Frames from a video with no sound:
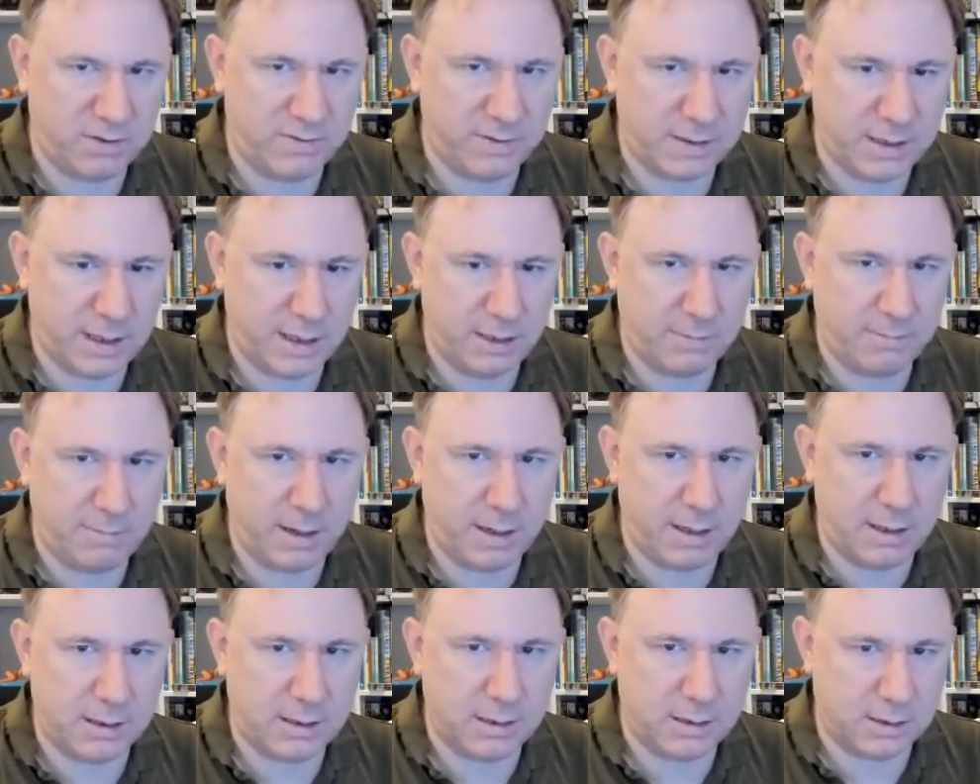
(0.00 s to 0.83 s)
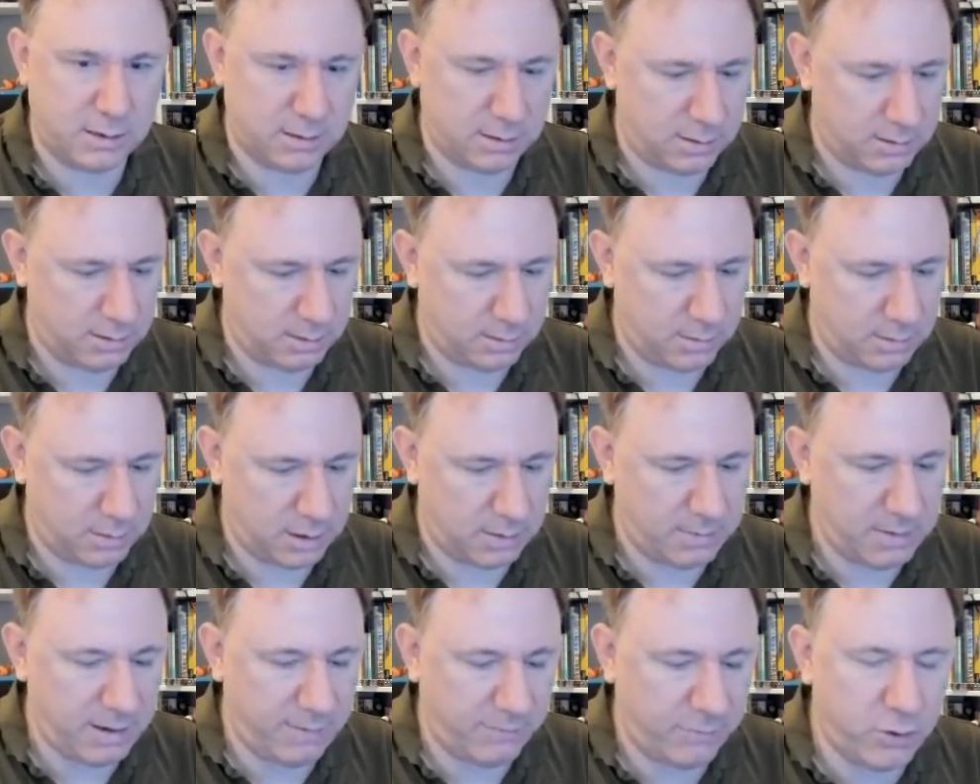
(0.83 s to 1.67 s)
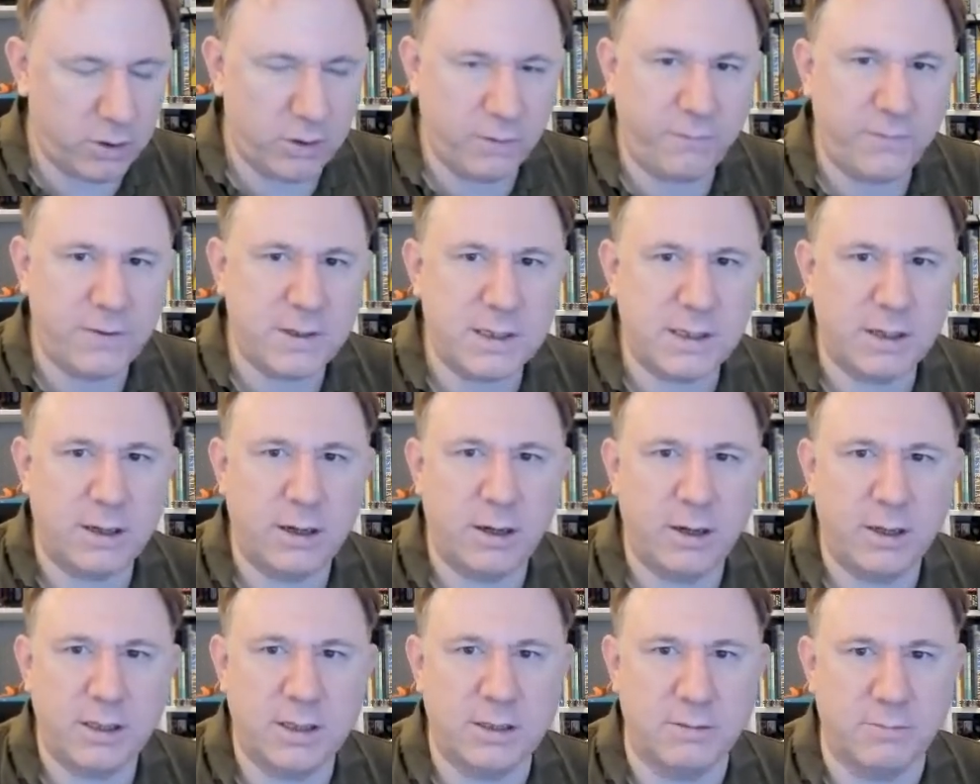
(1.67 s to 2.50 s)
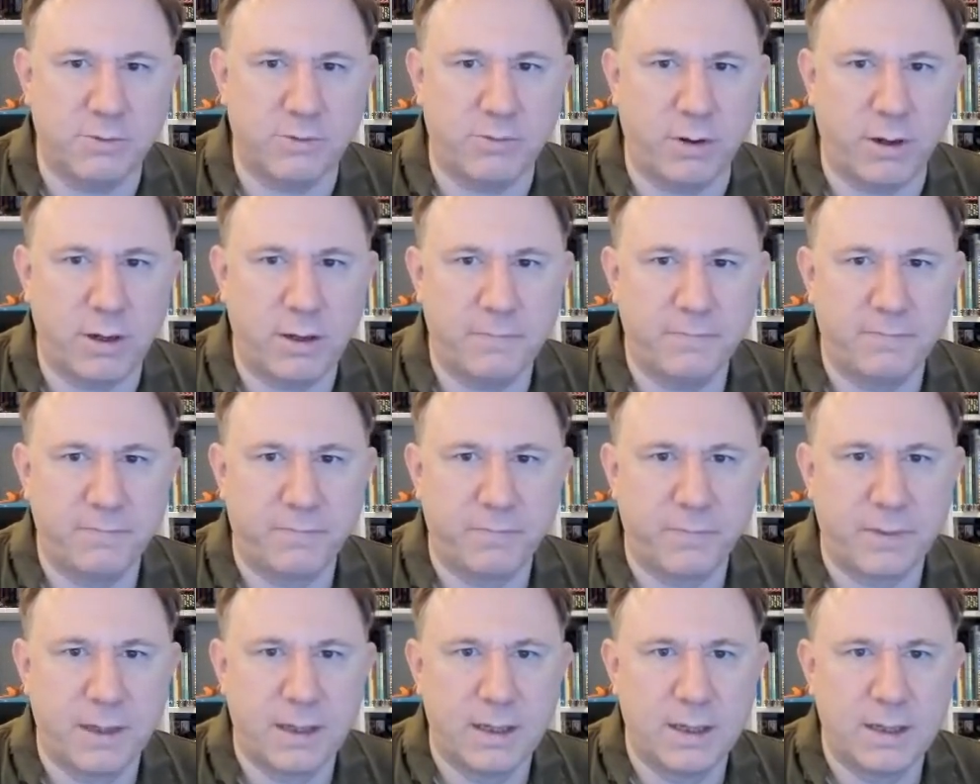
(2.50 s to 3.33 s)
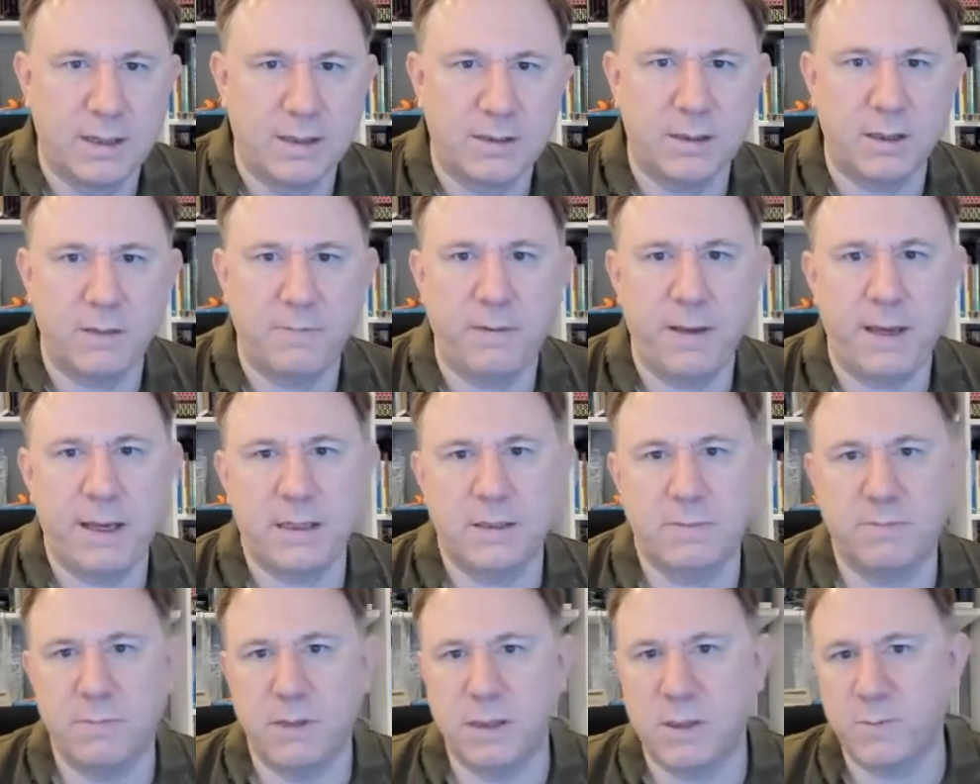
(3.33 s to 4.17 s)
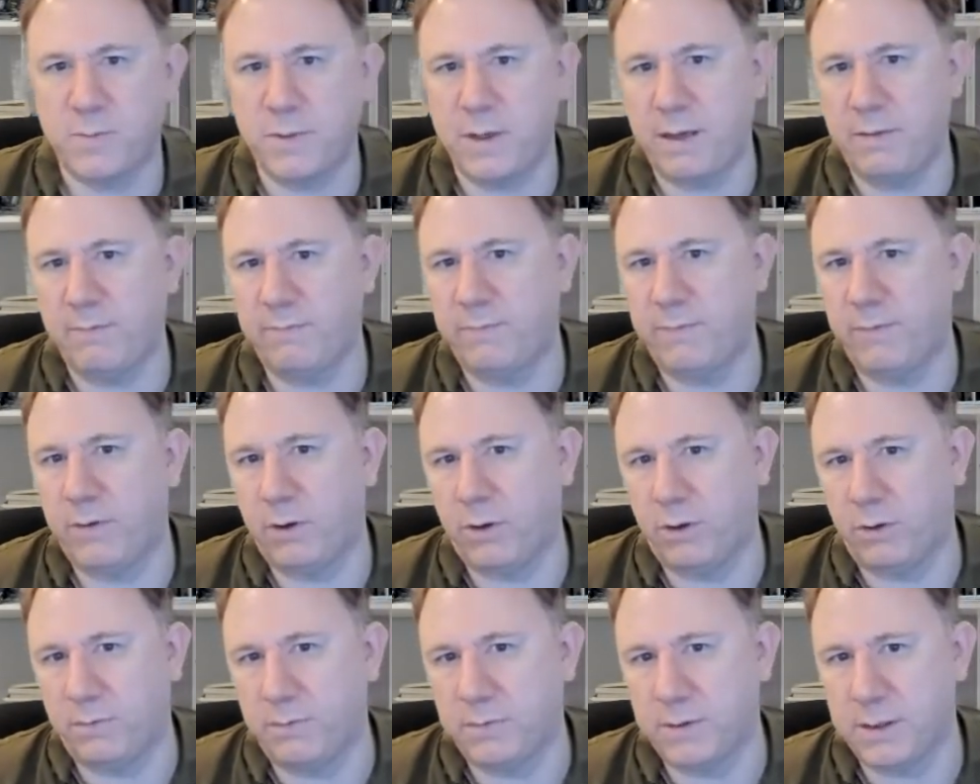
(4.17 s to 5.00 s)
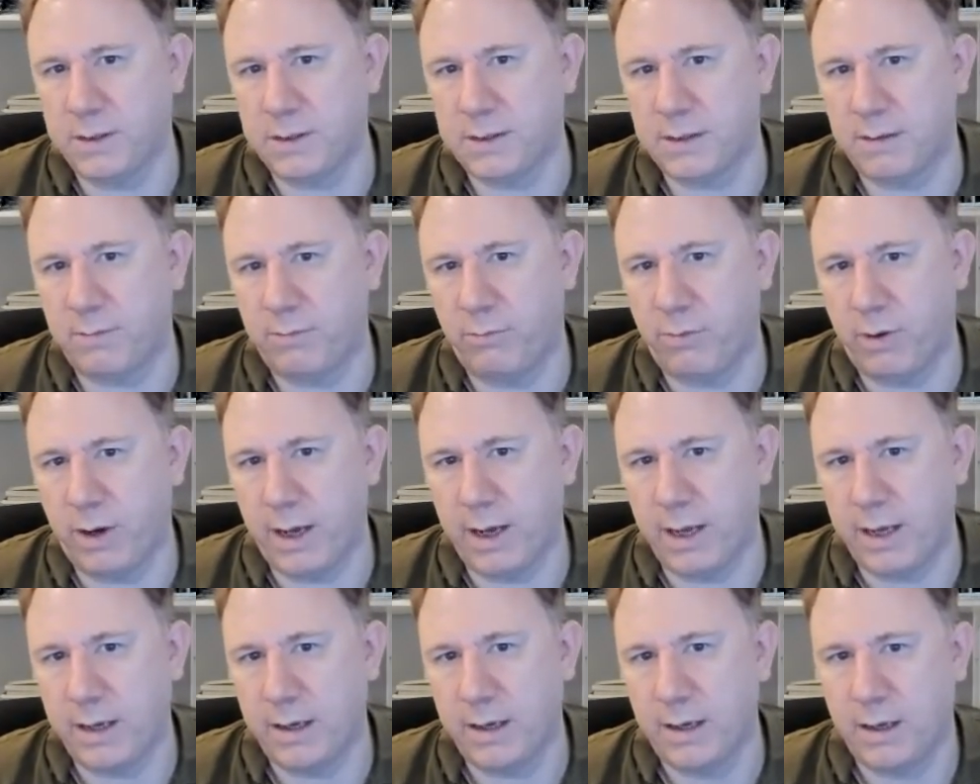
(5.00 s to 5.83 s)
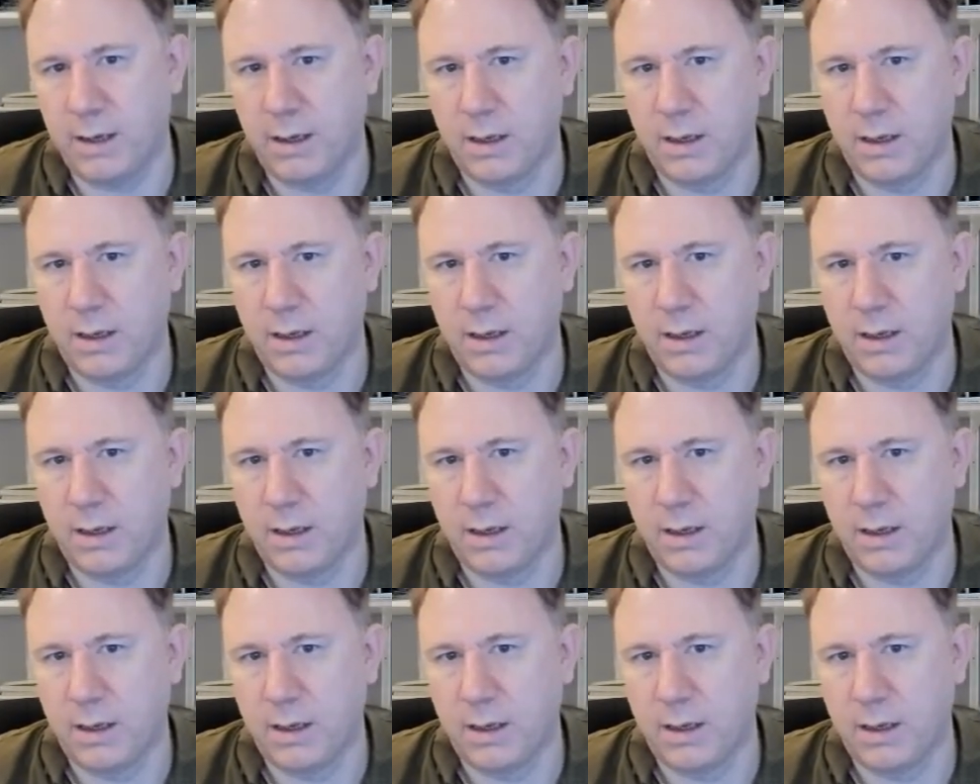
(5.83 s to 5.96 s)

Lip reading: take the pegs? I mean, I've got the physical items, right? So the pegs must be involved in some way.